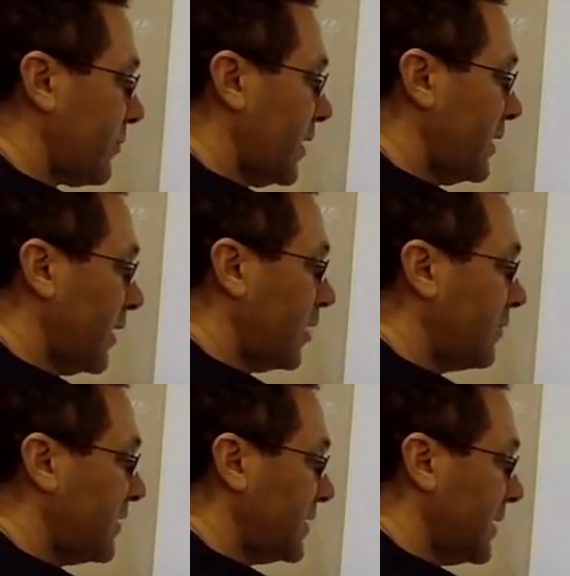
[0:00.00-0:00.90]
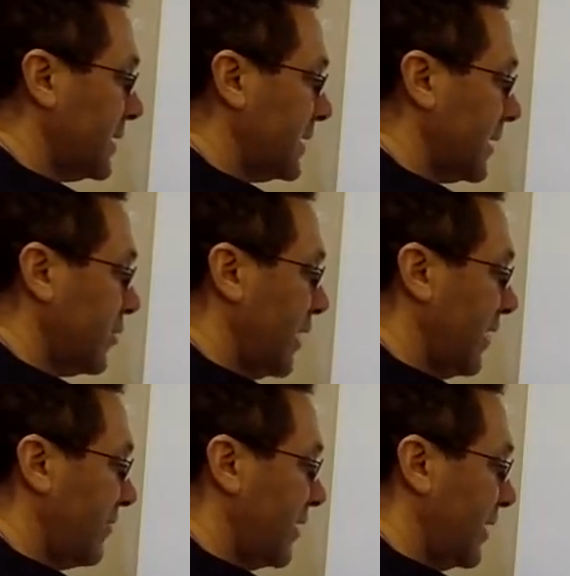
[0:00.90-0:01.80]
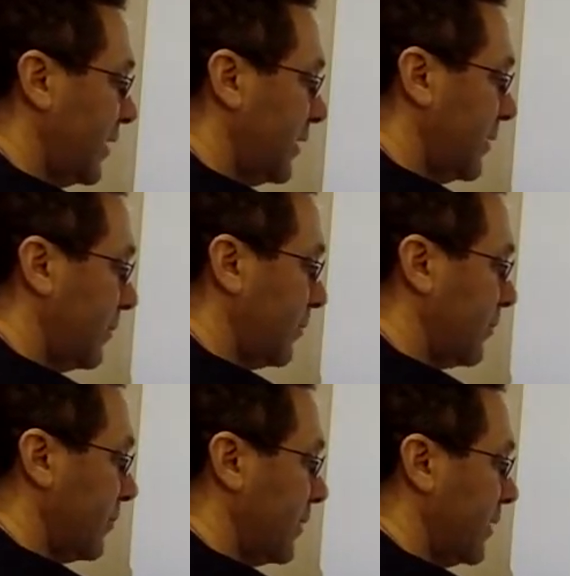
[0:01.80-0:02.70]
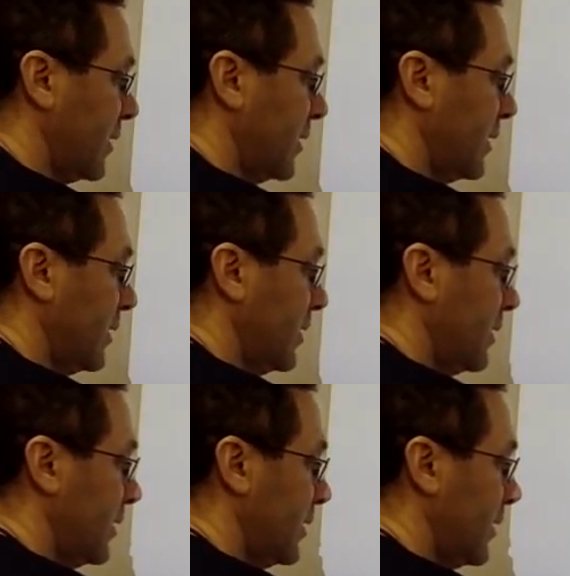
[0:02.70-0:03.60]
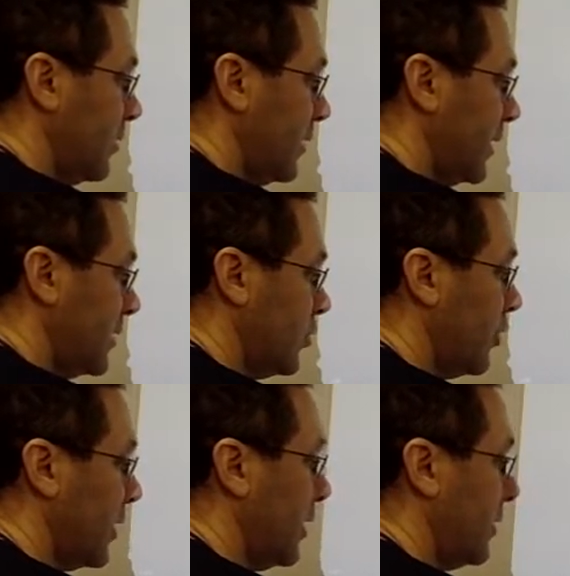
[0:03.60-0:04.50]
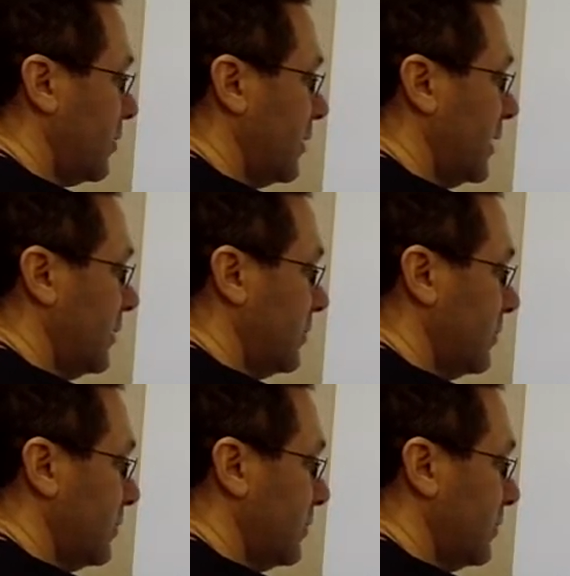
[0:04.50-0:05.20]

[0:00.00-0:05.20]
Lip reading: And think of this as like you have in a, I don't know, like a toy car, right?